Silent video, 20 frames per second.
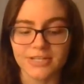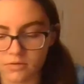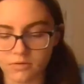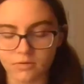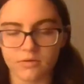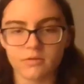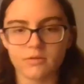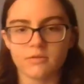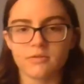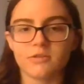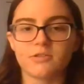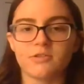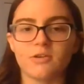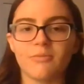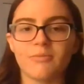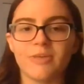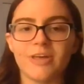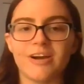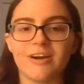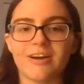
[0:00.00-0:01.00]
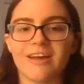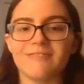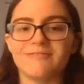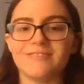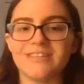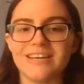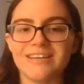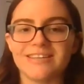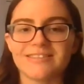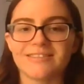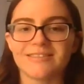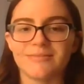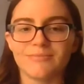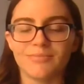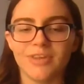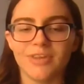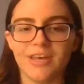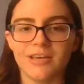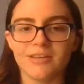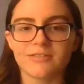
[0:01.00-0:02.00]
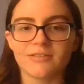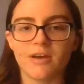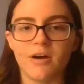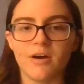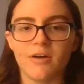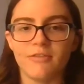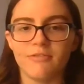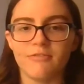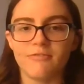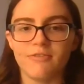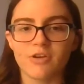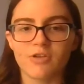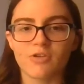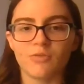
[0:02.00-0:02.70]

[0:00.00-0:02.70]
The Stormlight Archive takes place on the fictional